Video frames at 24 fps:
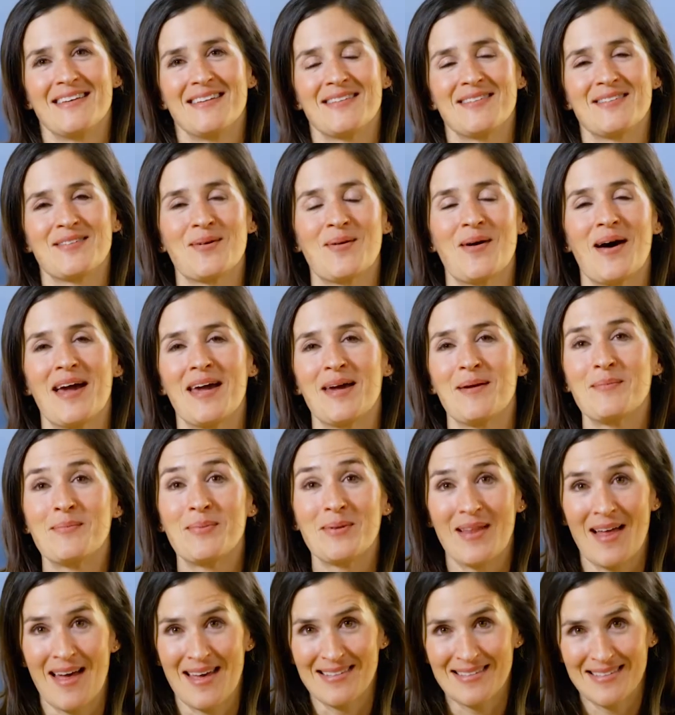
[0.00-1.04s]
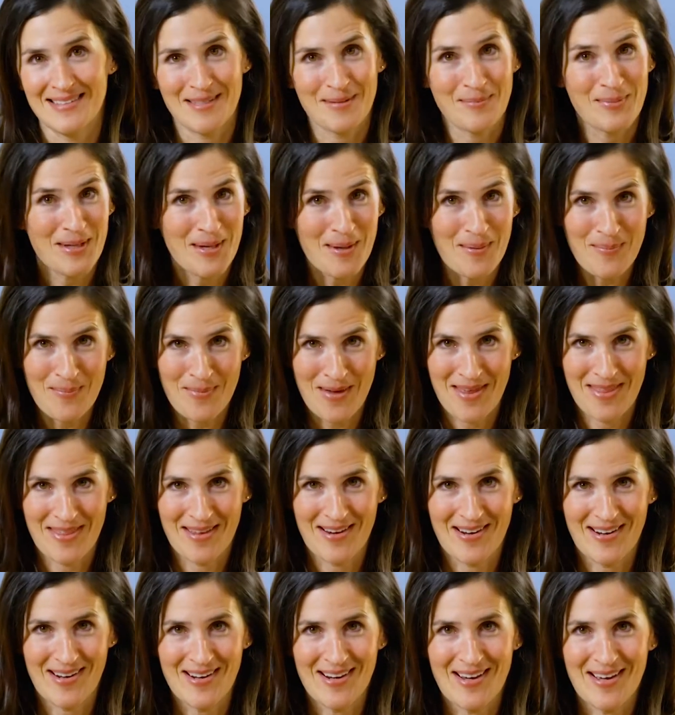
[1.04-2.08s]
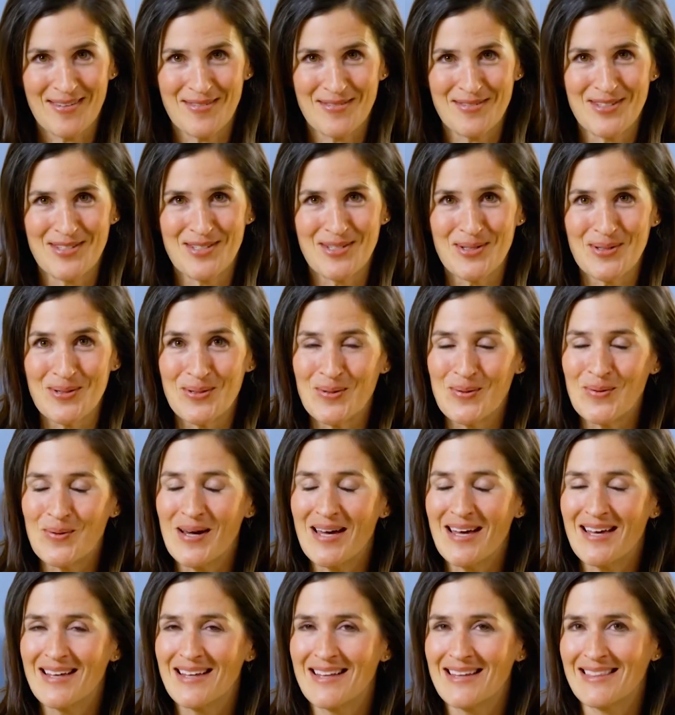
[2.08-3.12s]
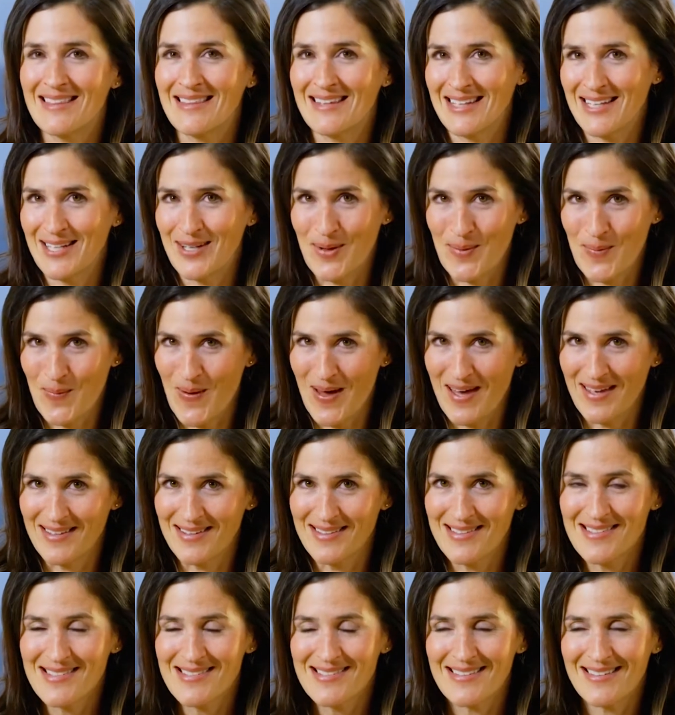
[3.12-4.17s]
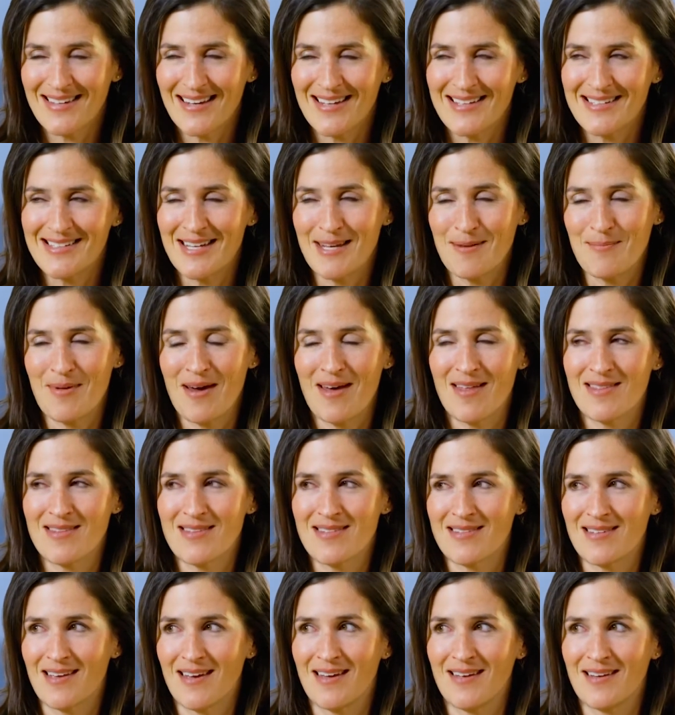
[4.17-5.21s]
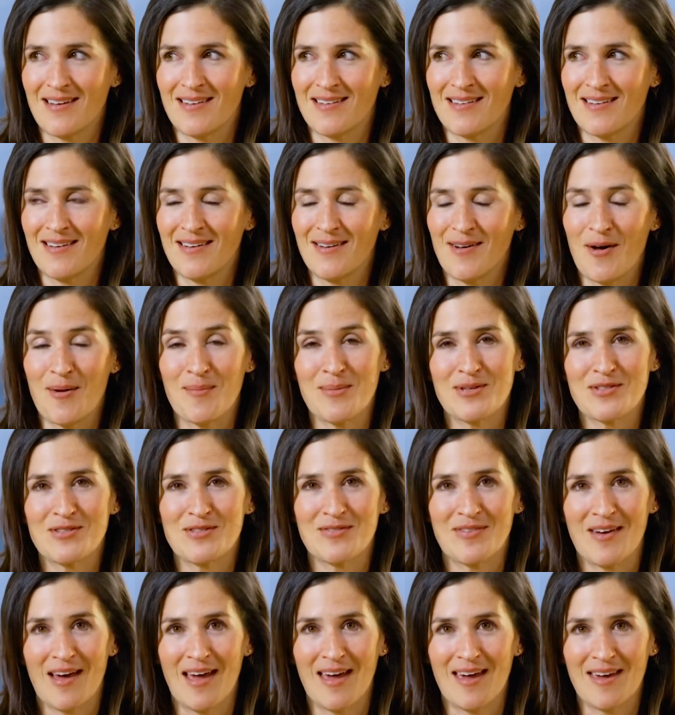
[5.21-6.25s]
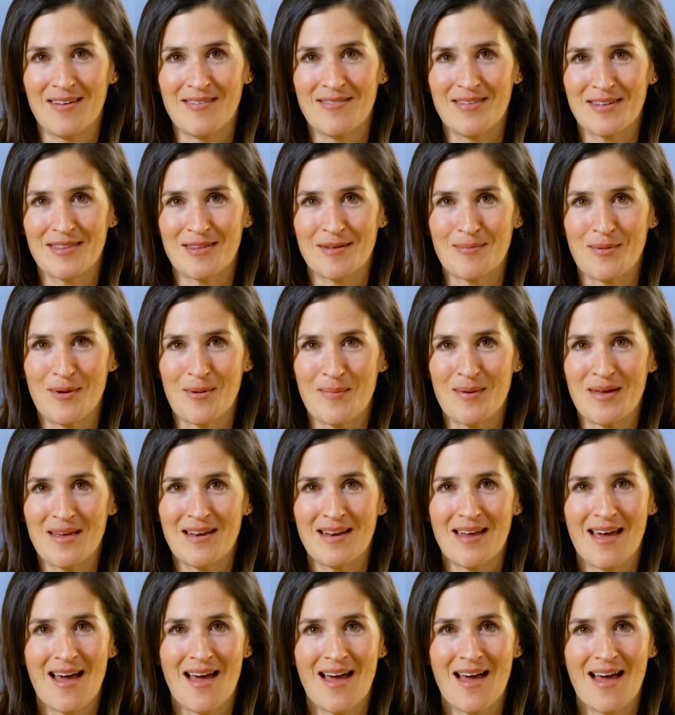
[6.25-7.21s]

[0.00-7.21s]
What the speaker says: So I am blessed to be a mother of 2 little ones, 18 months and almost 5 at the moment.